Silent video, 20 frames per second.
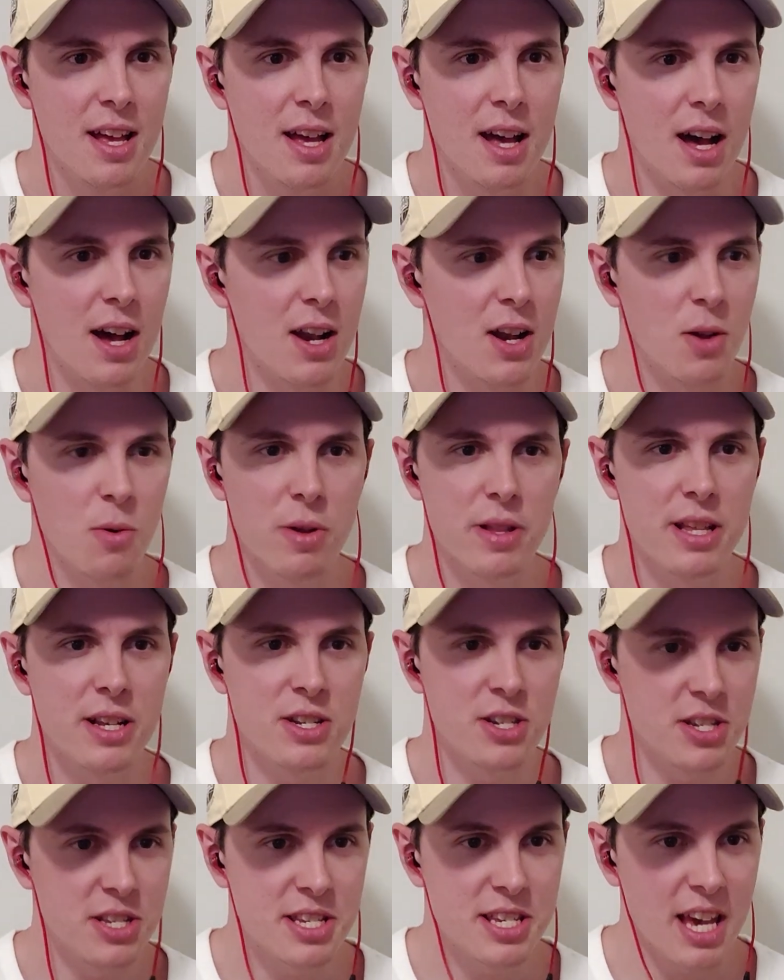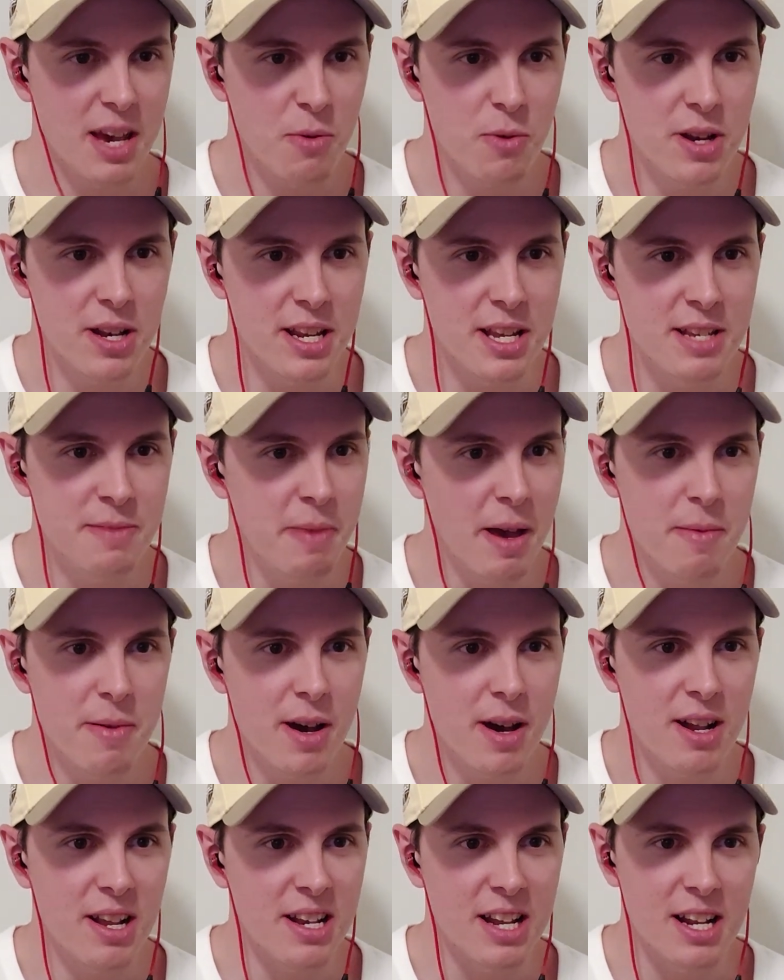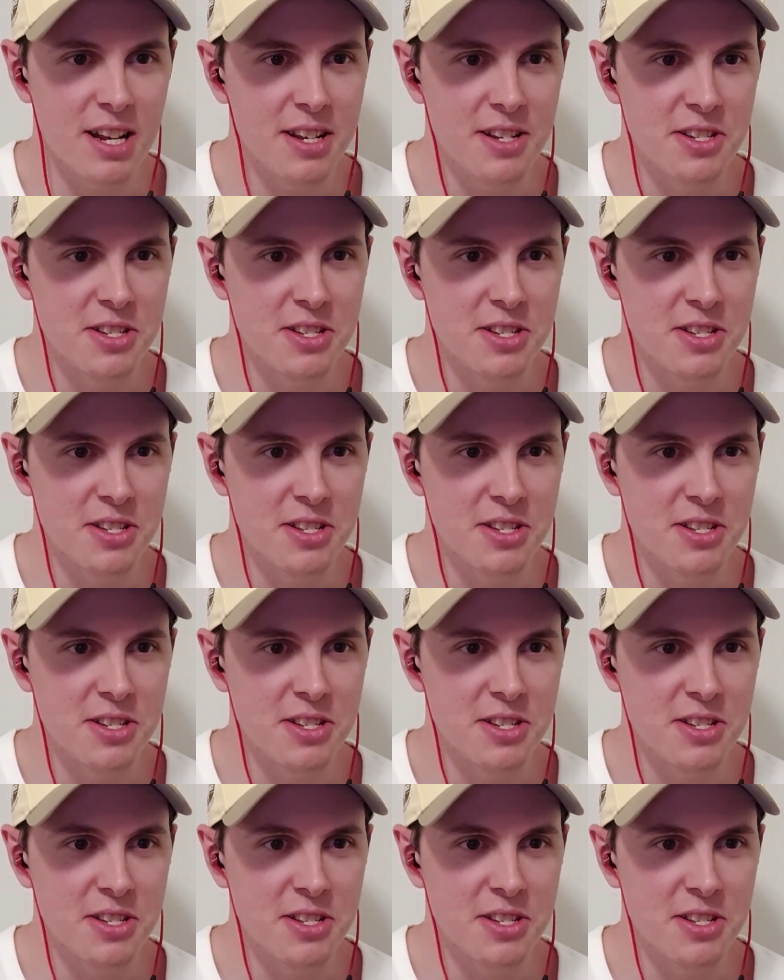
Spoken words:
I don't know what that. Just say what it is. Maybe I just